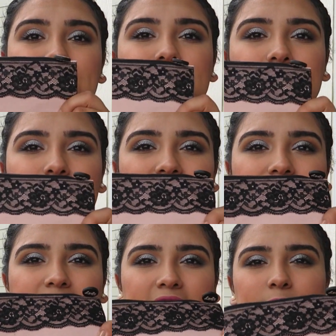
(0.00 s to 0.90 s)
This is the
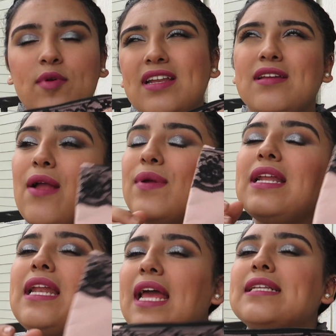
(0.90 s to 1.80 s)
bag it came with. I
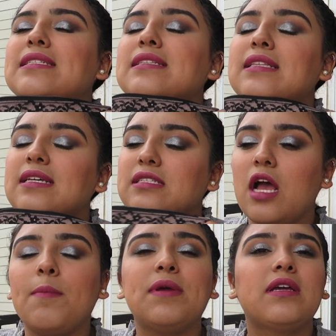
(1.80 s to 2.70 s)
really liked the
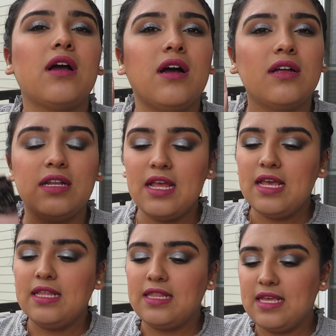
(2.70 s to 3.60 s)
topic on
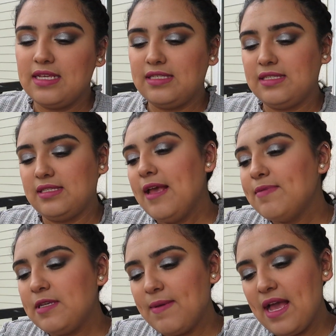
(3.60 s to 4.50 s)
this
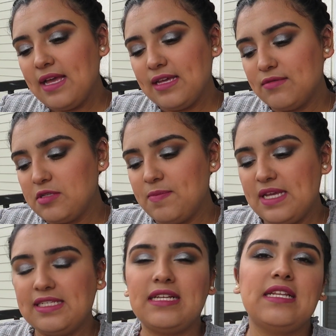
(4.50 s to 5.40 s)
Ipsy bag. It was
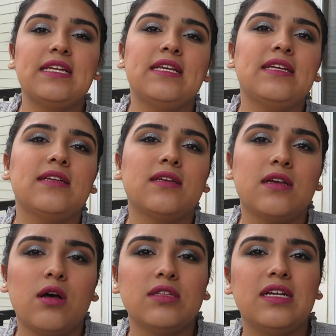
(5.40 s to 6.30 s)
basically
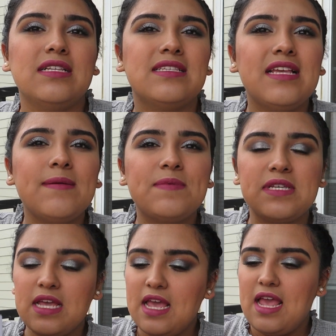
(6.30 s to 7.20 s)
called
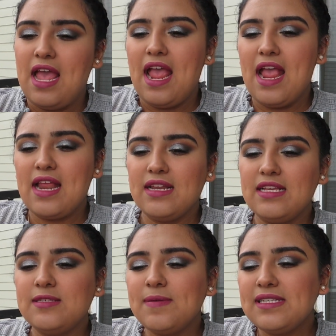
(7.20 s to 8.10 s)
Unzipped. And
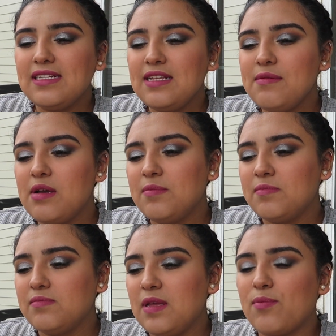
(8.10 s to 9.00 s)
it's basically about
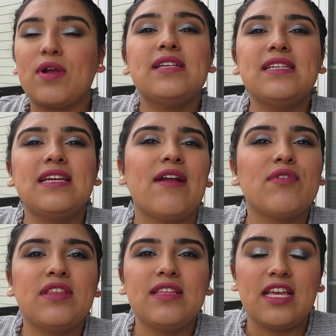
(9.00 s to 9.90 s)
embracing
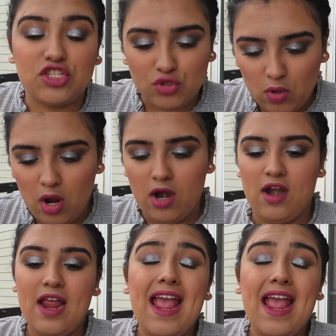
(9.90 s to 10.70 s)
everything that you are.